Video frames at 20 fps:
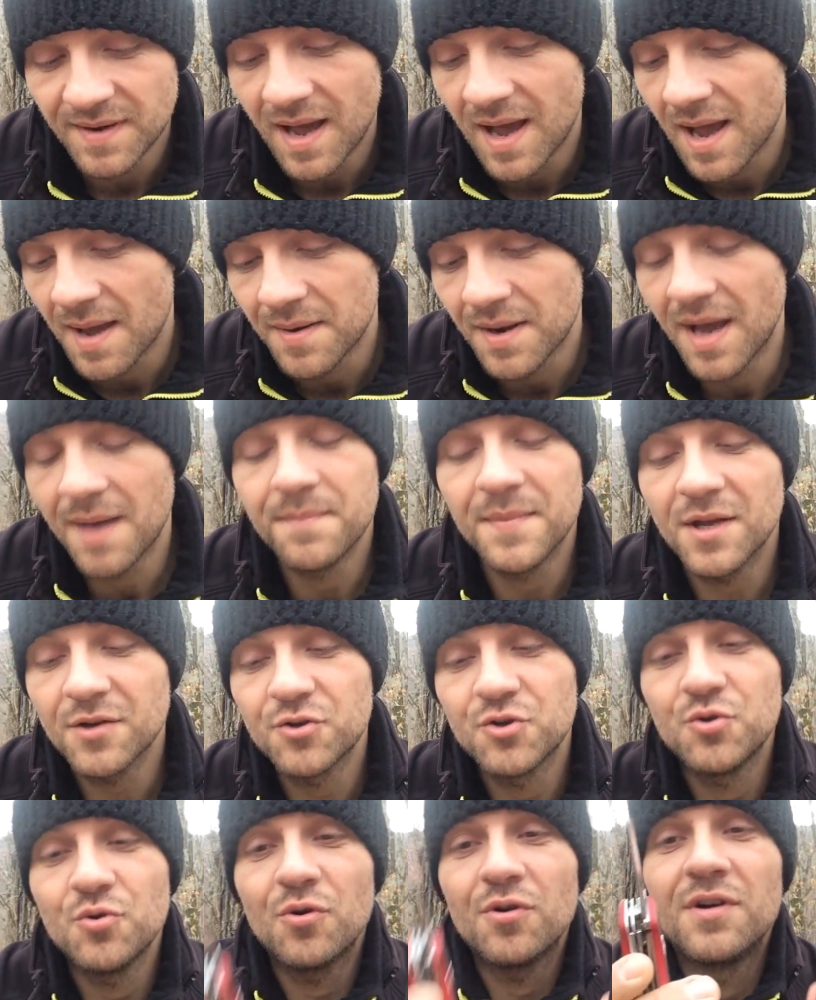I'm not
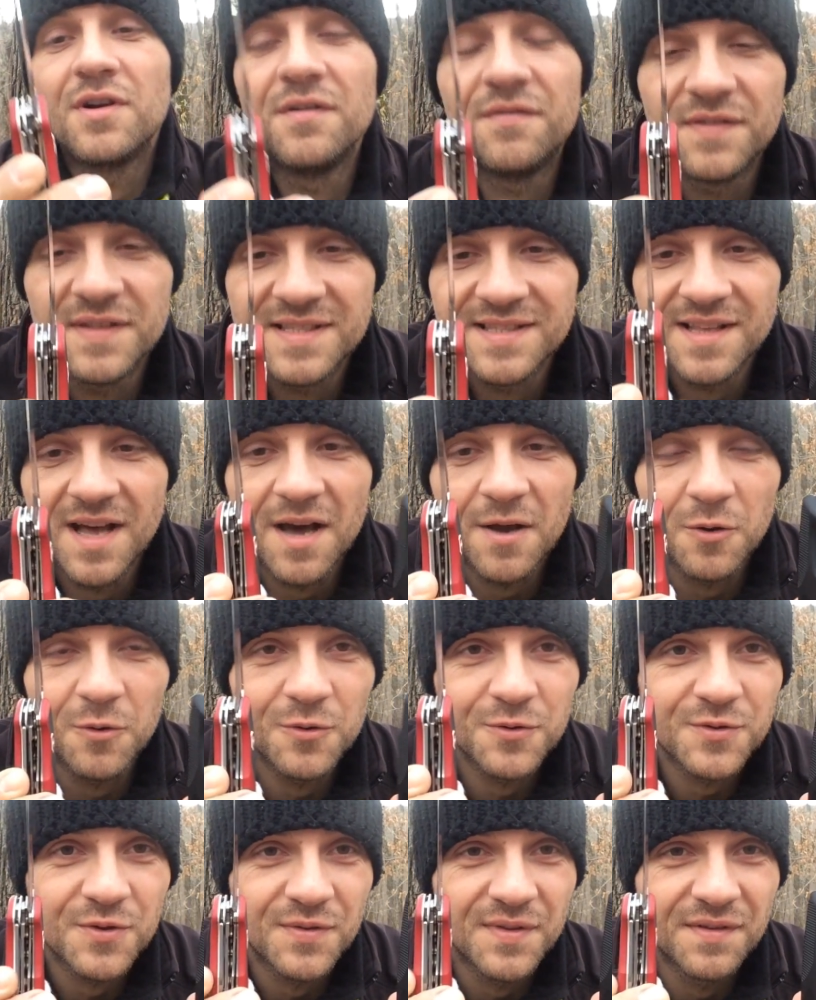sure if it's not
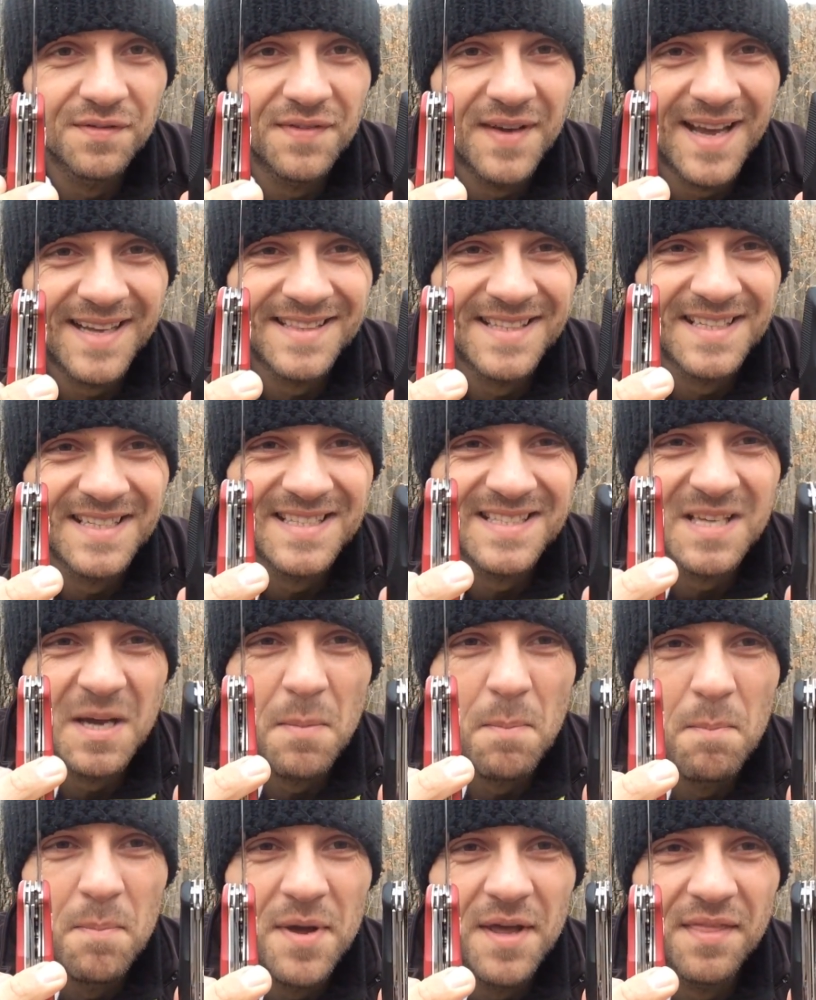also the fact that it's
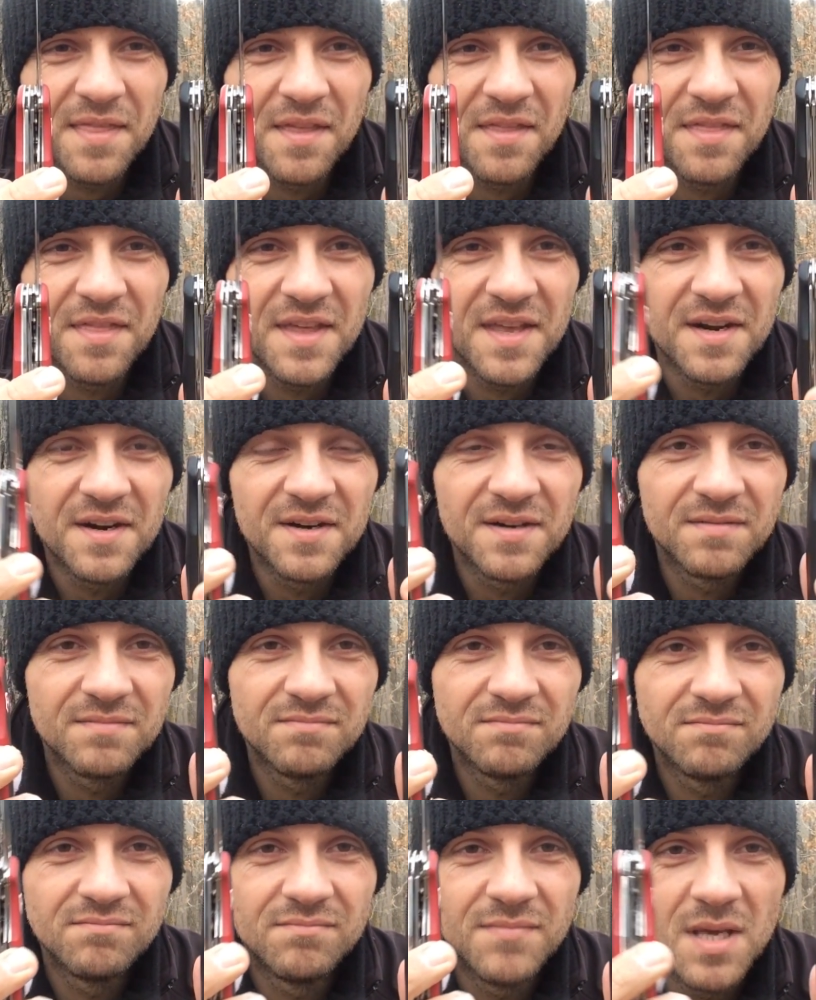a bit thinner.
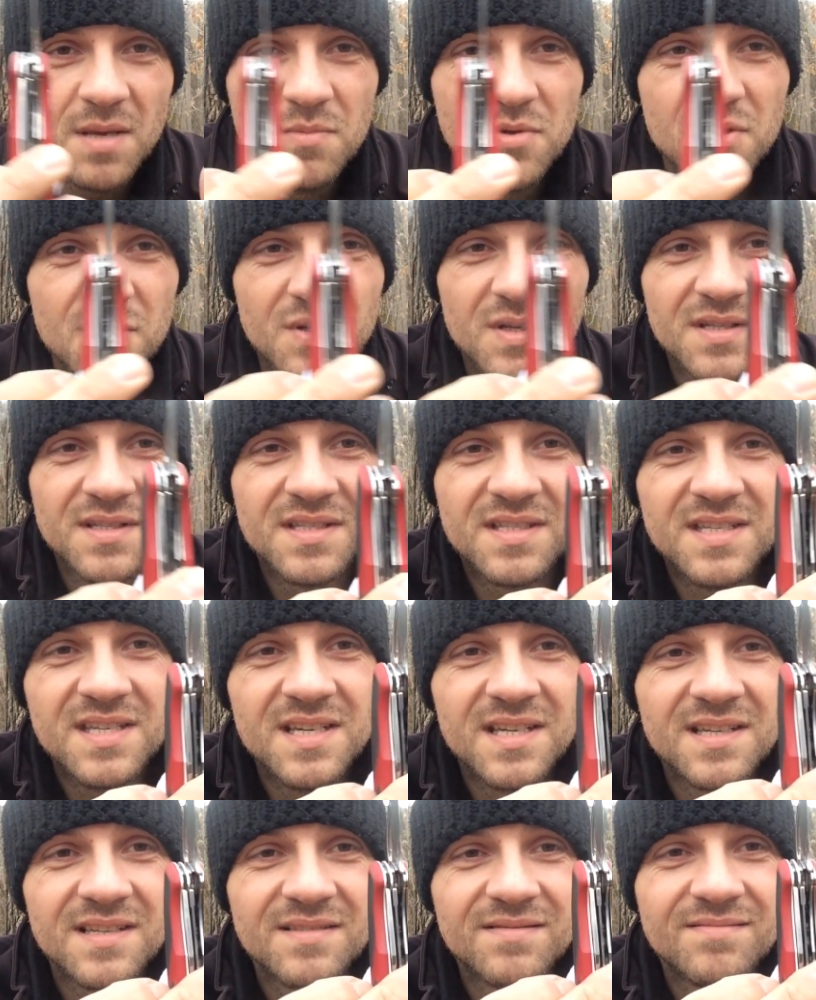Maybe you can see
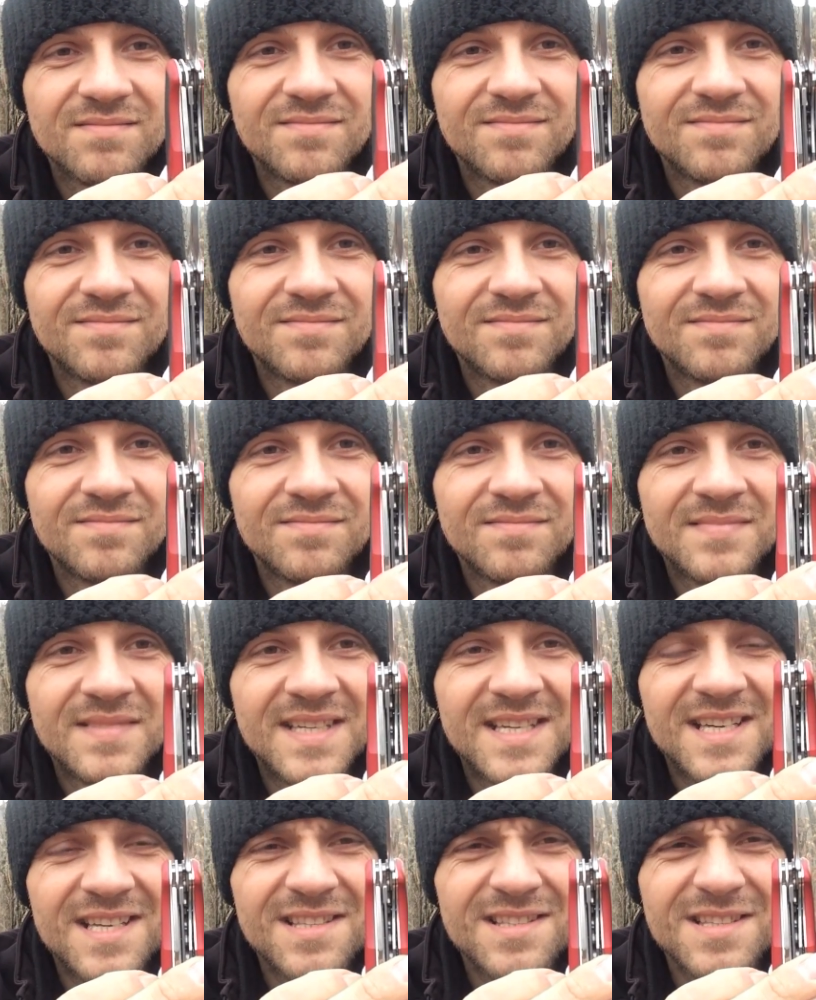it.
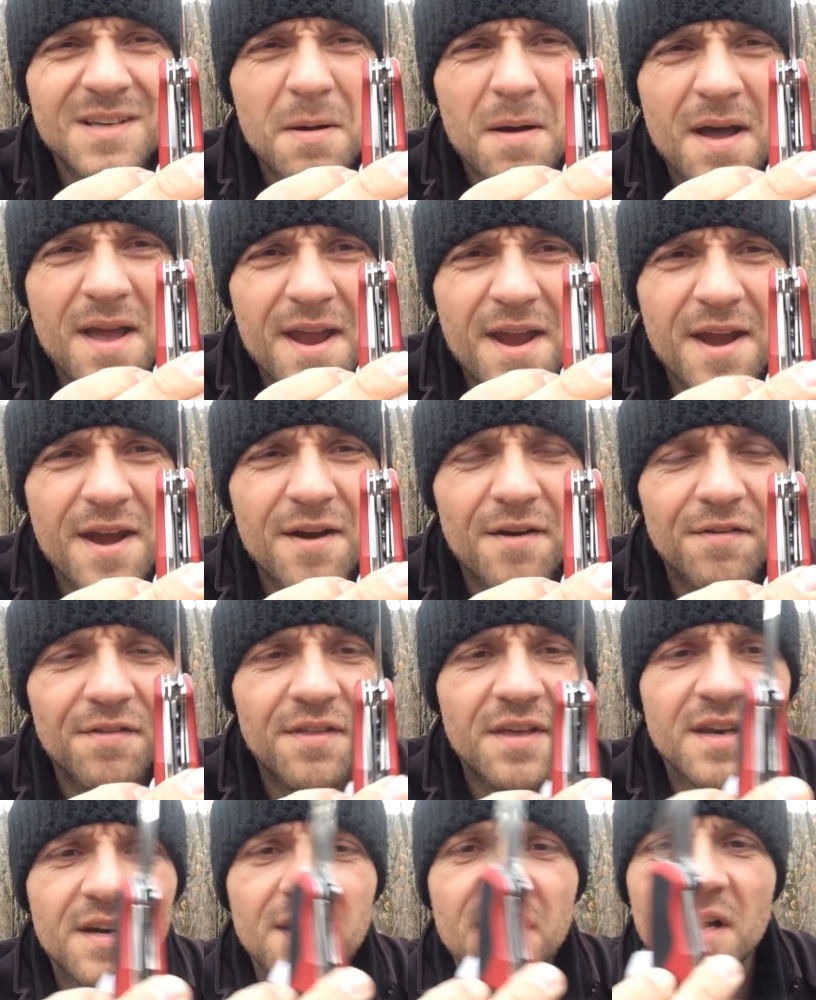It's a hair
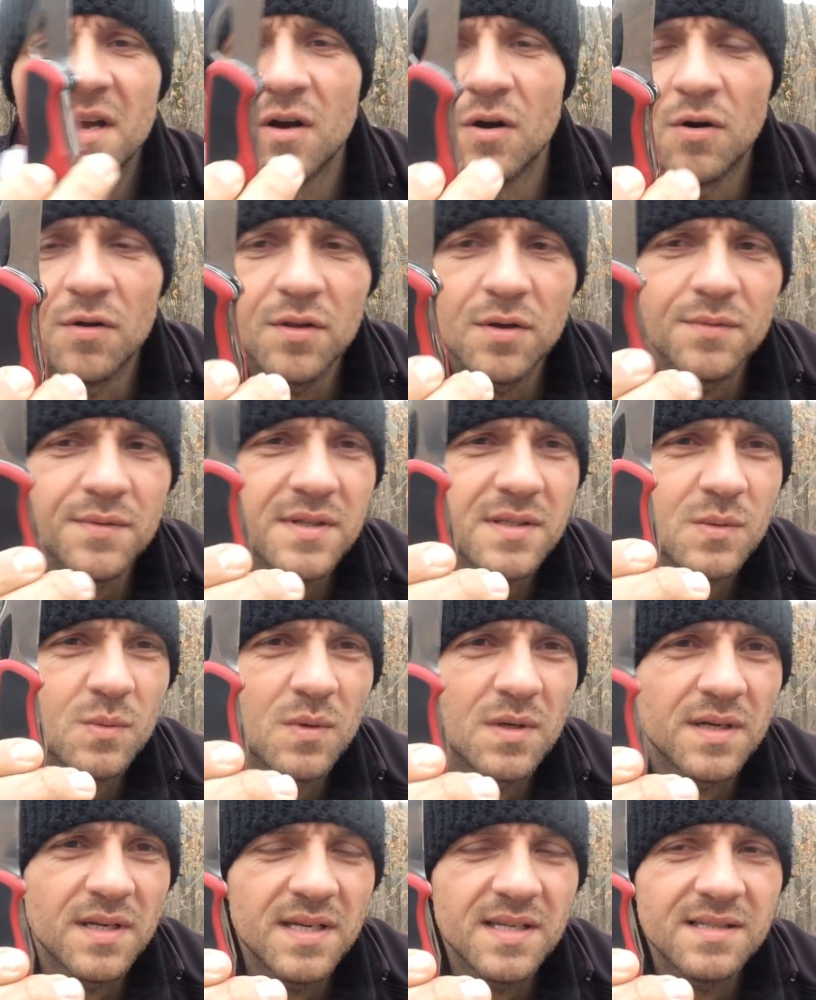thinner, although this
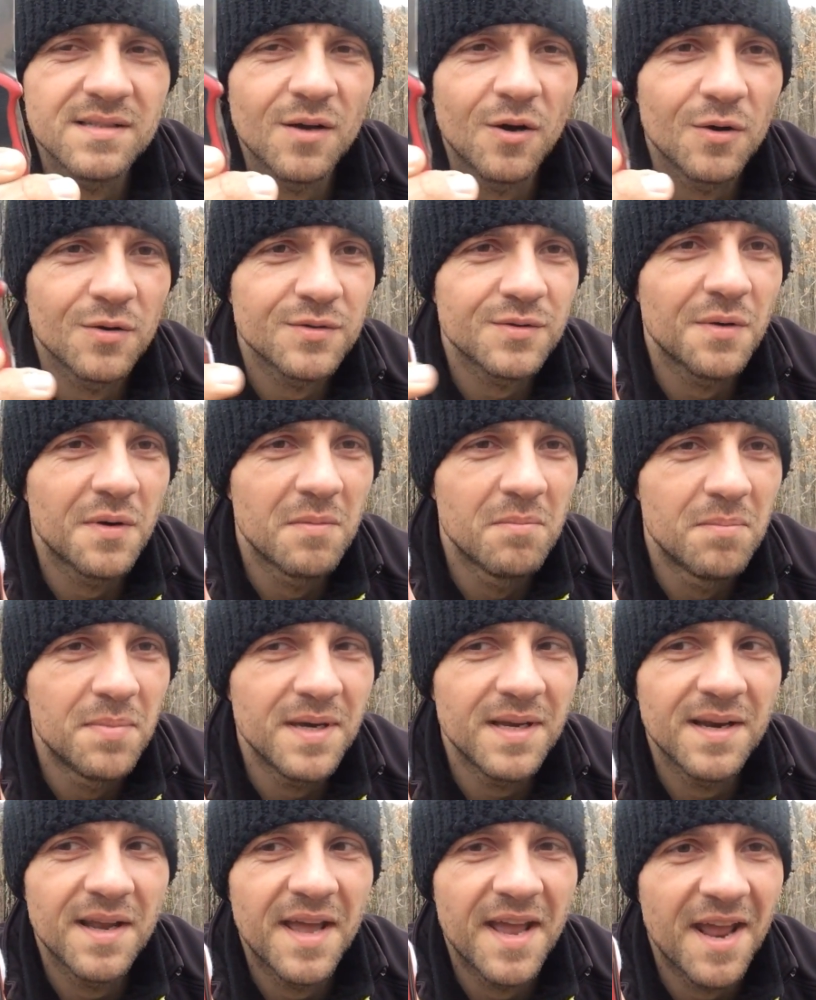one is also a
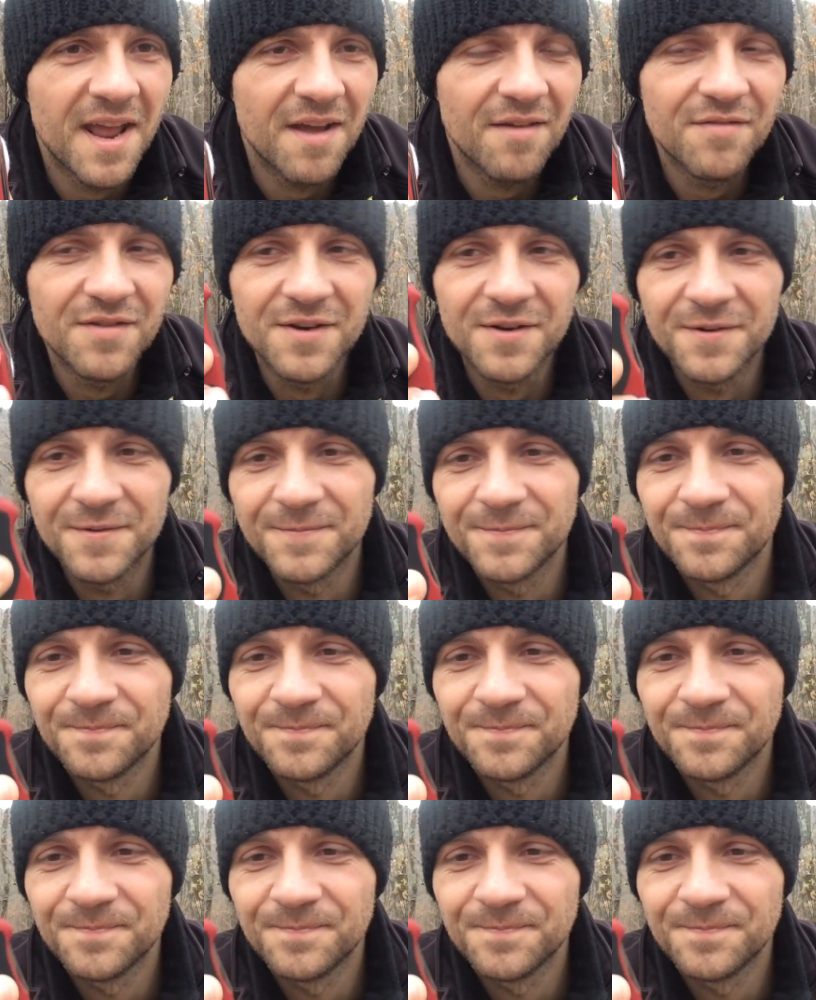bit heavier.